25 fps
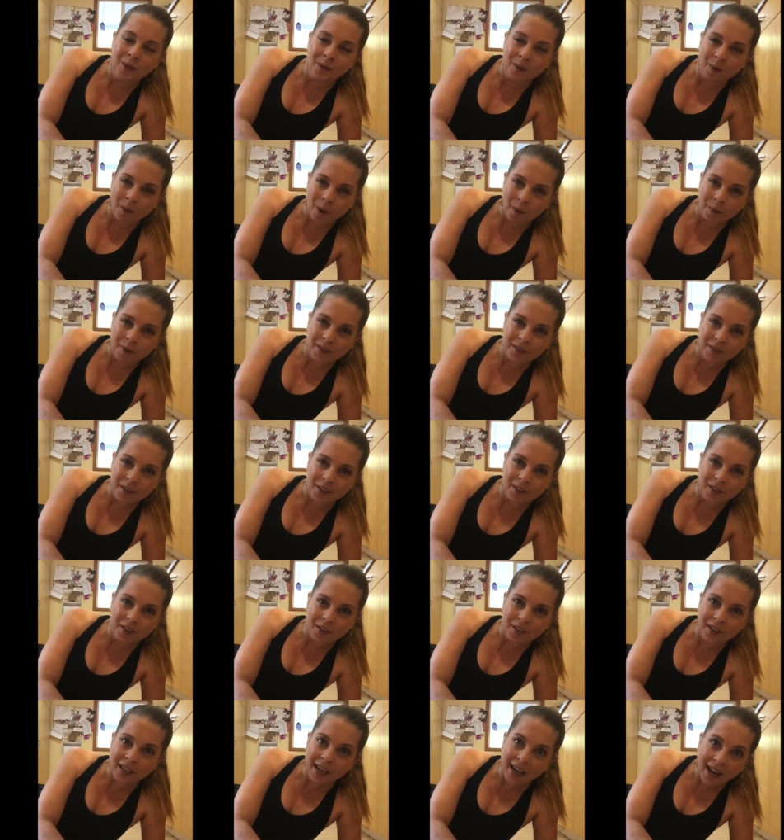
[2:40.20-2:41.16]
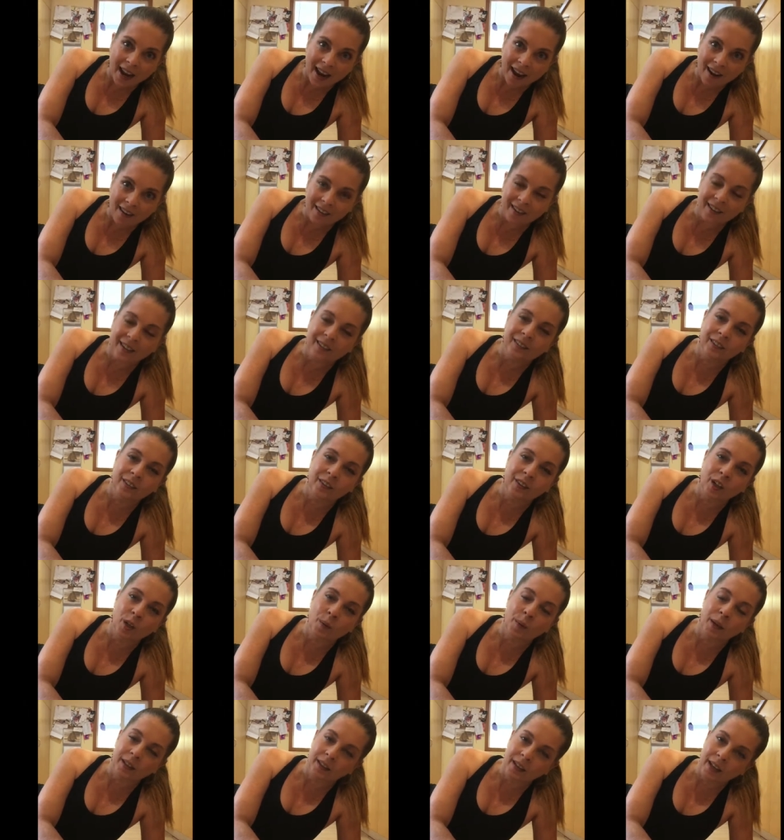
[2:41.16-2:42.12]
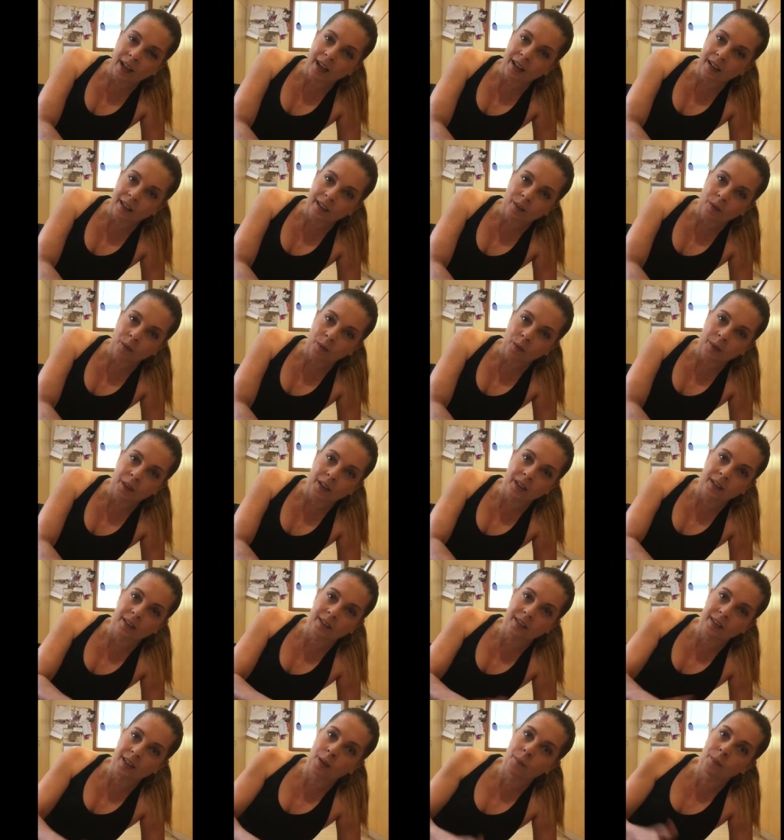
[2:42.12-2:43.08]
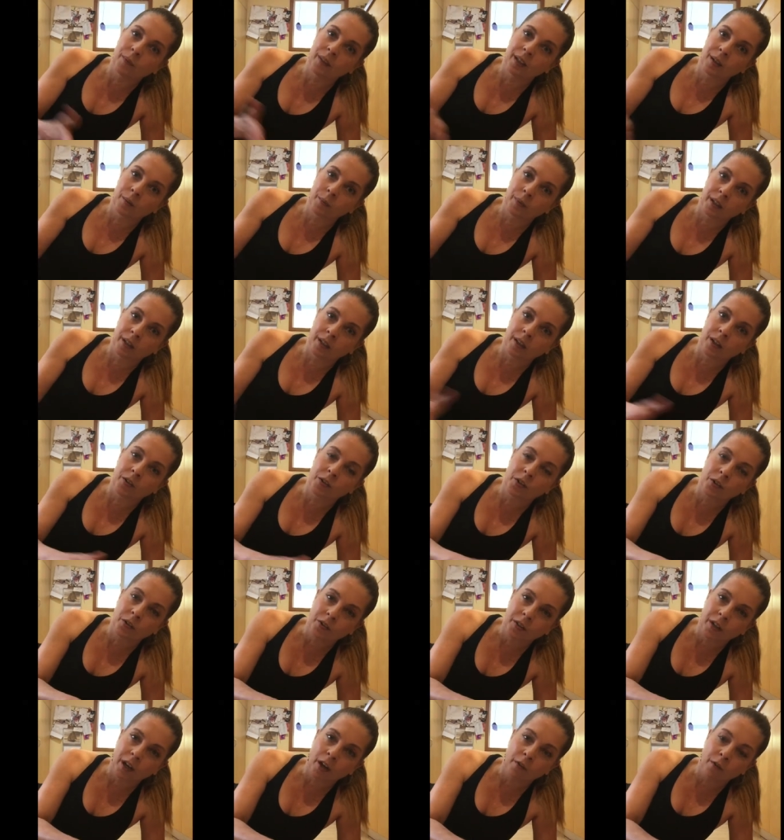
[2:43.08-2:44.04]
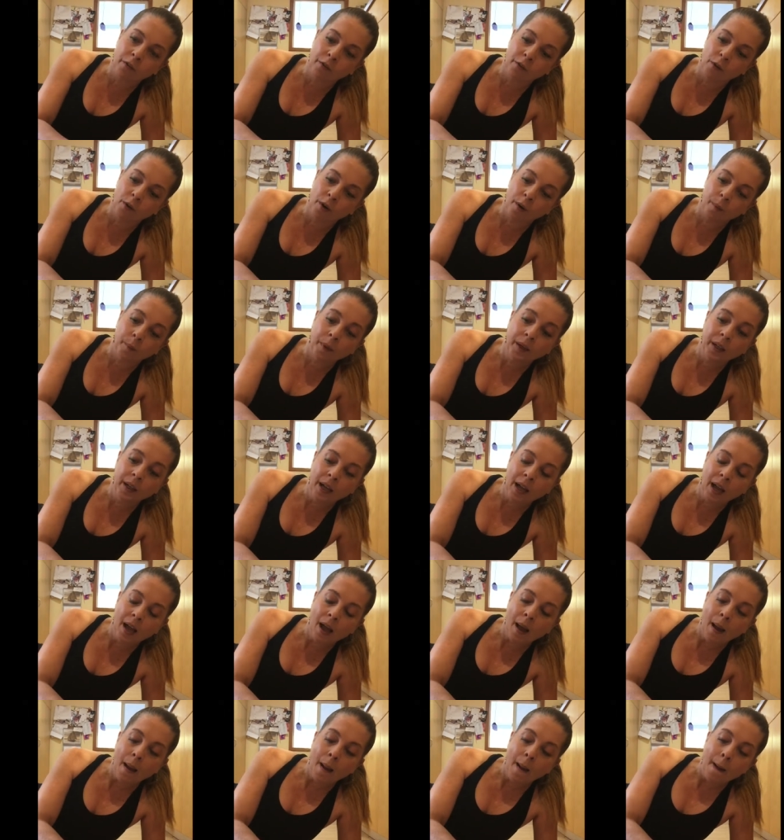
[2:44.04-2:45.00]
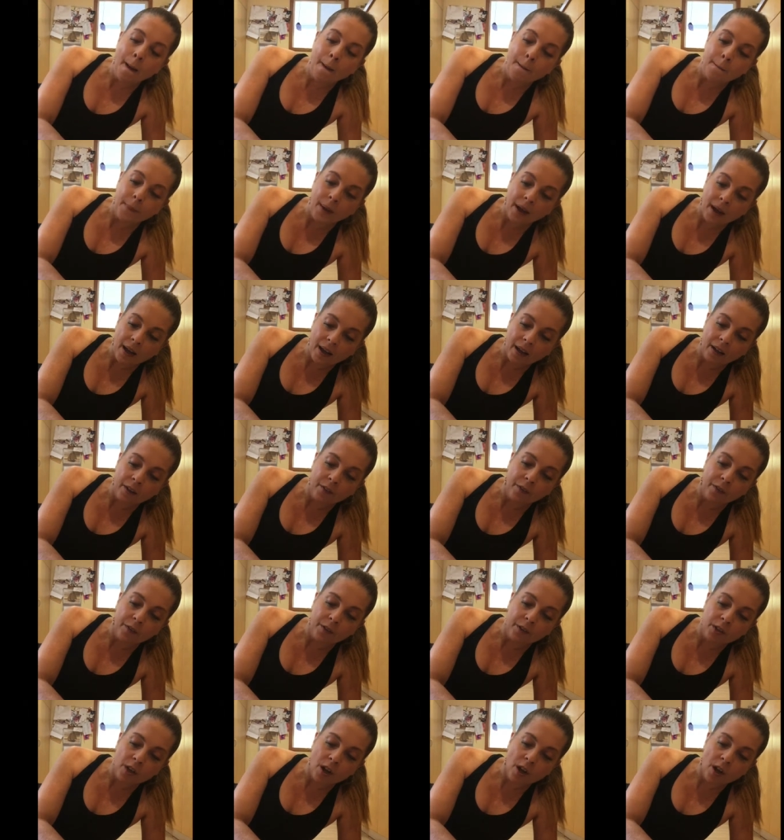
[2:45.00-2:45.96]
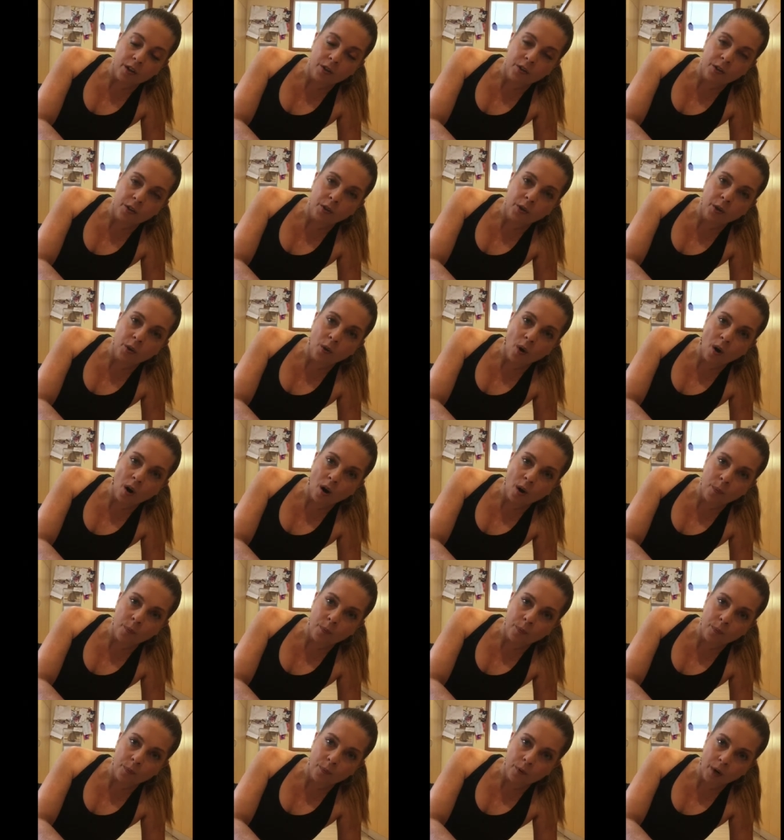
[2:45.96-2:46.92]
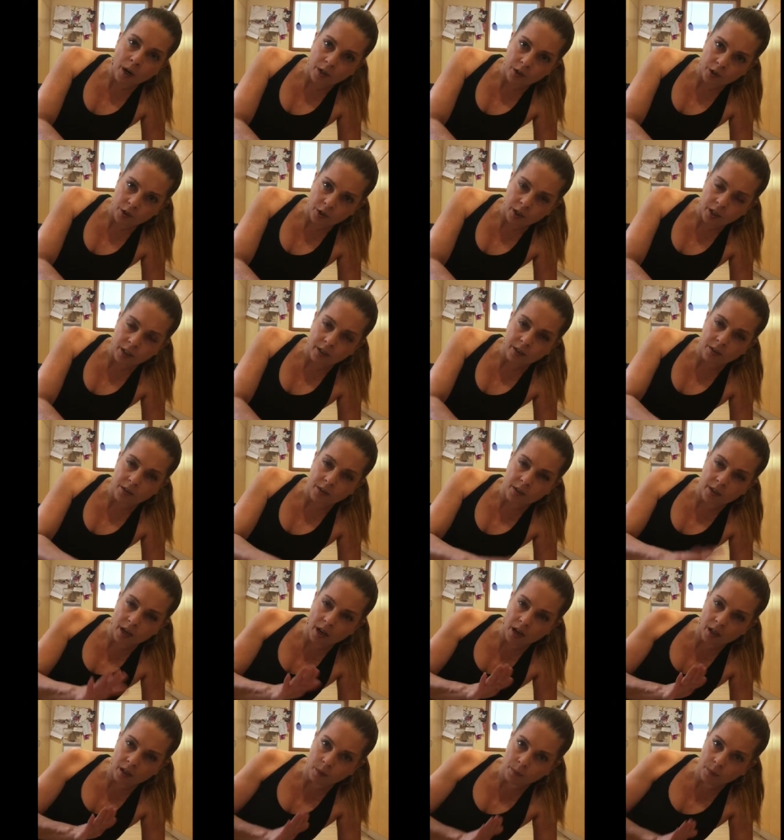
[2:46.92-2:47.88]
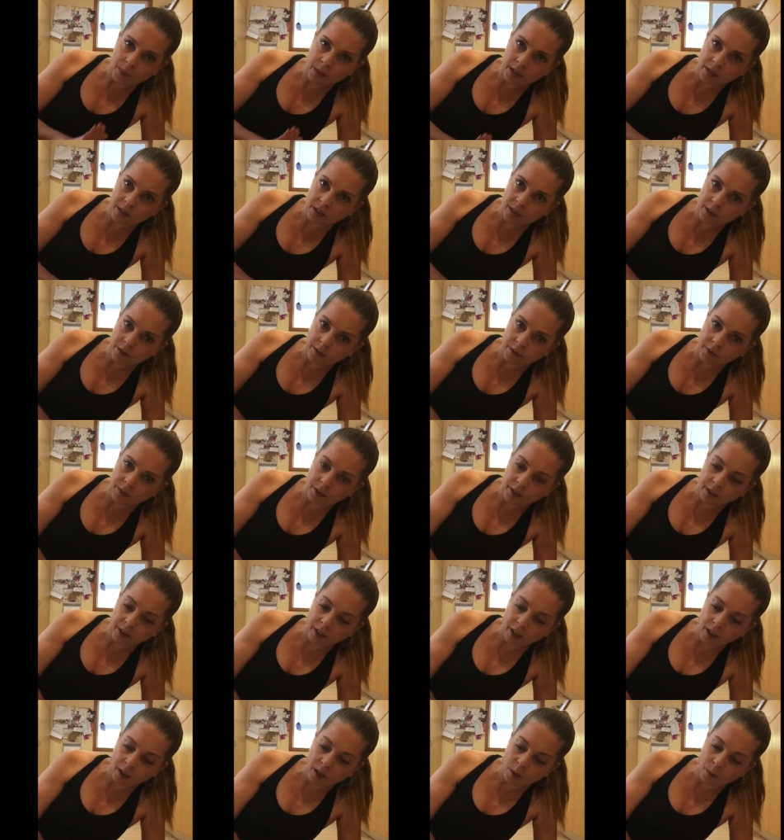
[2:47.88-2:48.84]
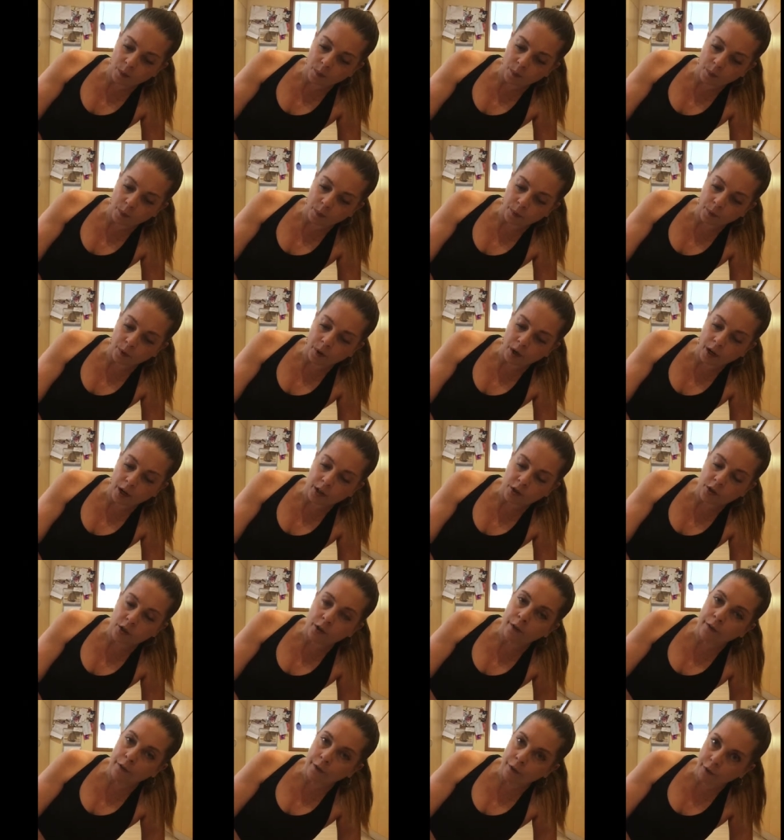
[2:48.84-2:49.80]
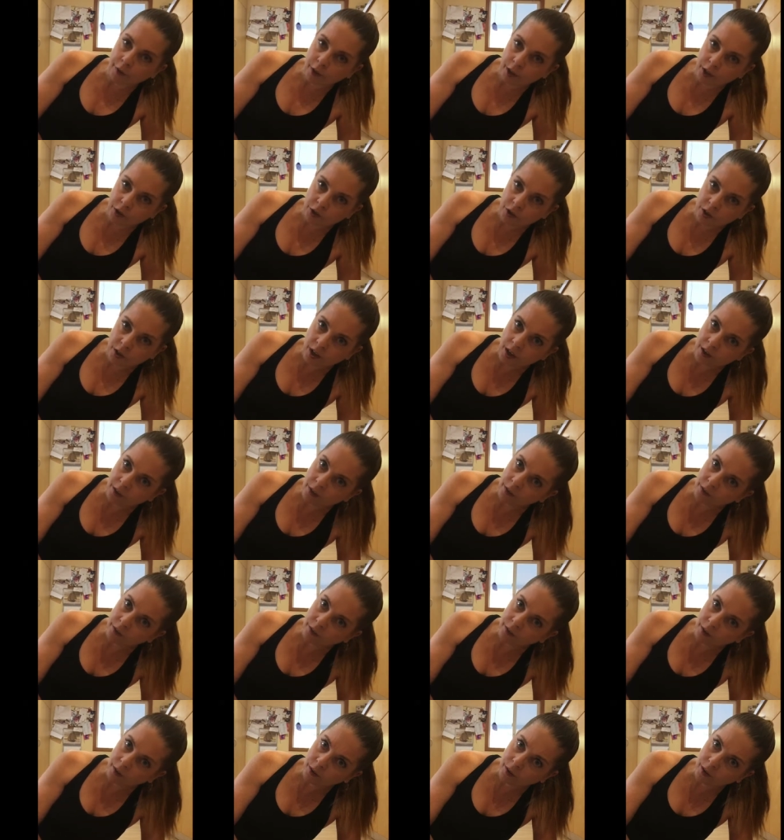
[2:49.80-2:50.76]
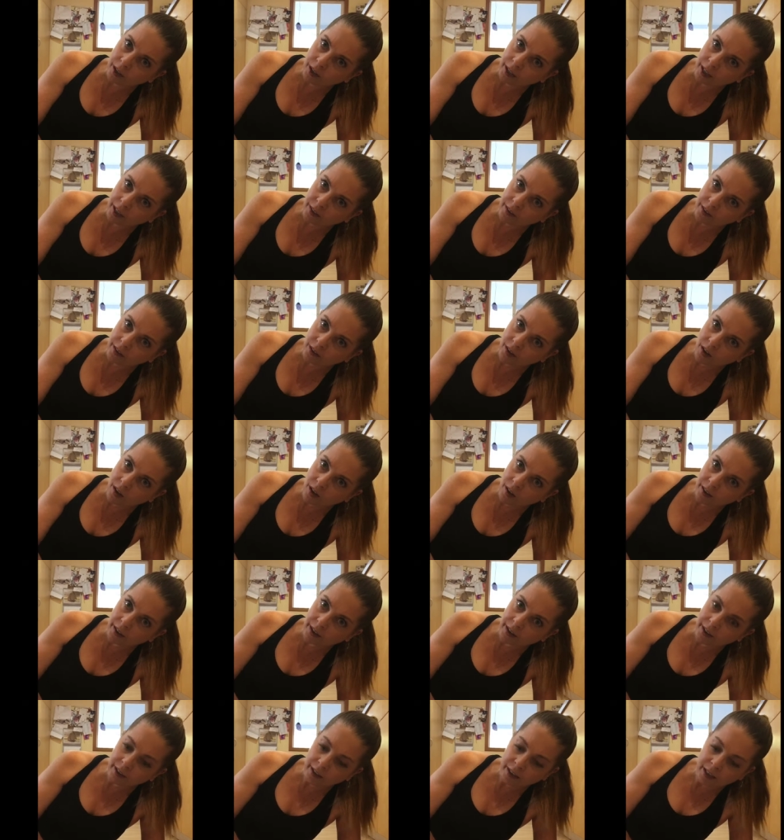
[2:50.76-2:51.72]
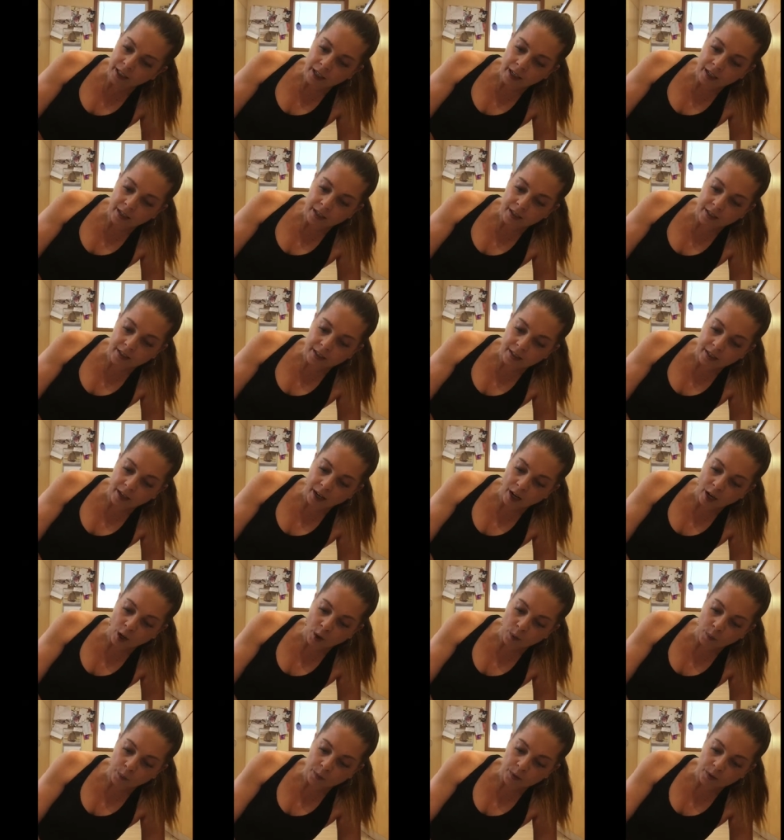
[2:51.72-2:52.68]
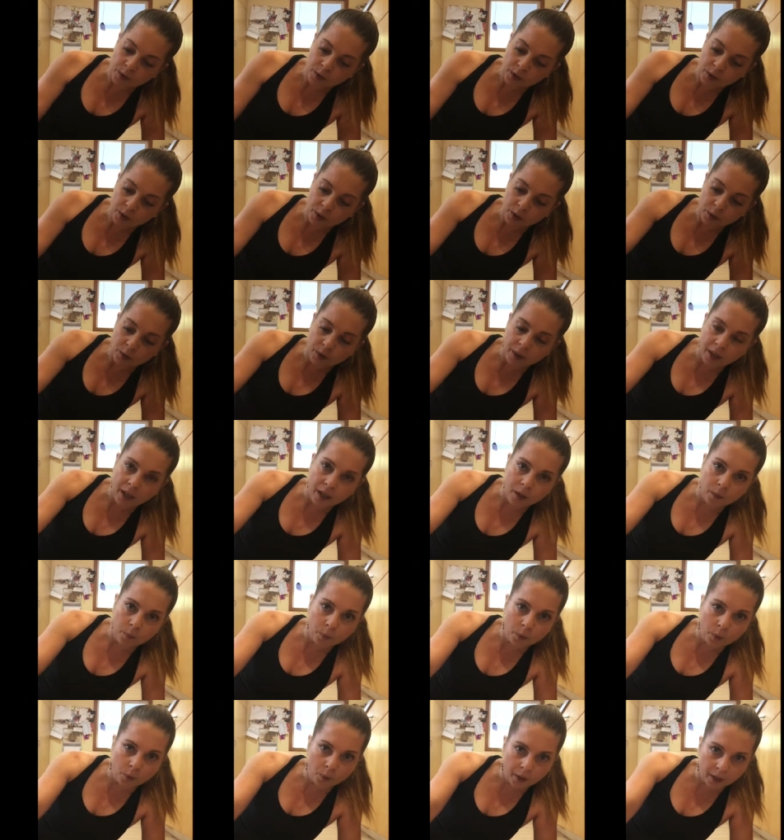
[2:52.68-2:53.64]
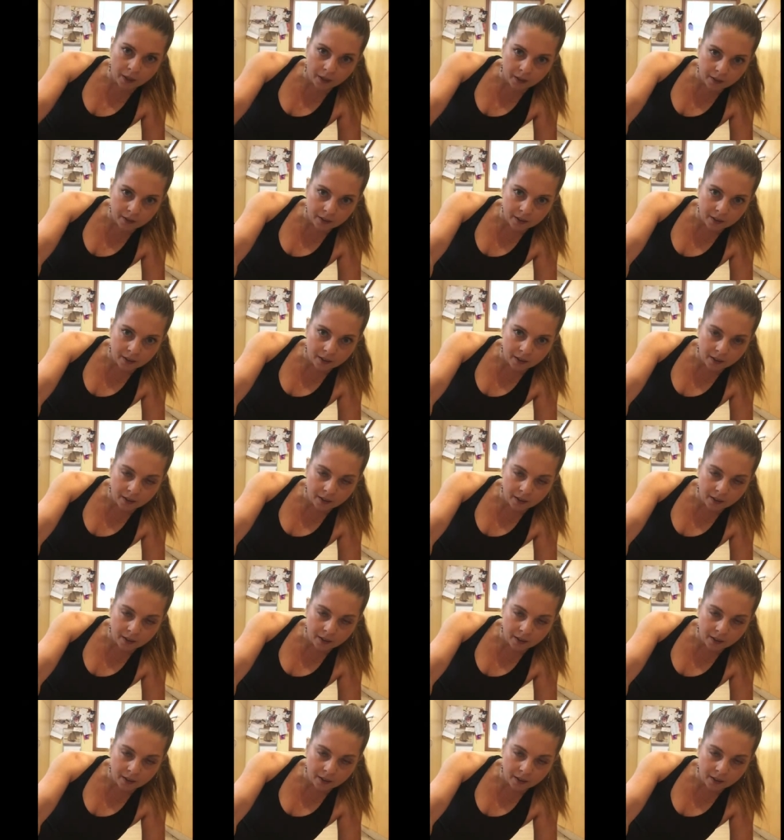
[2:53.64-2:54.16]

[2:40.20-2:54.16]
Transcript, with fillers: we'll probably start turning out and learning about that, and it will be the same thing but in a turned out form. But for tendu, you are brushing. There's an element of feeling a brush, friction on the floor, I like to call it, because it helps you then point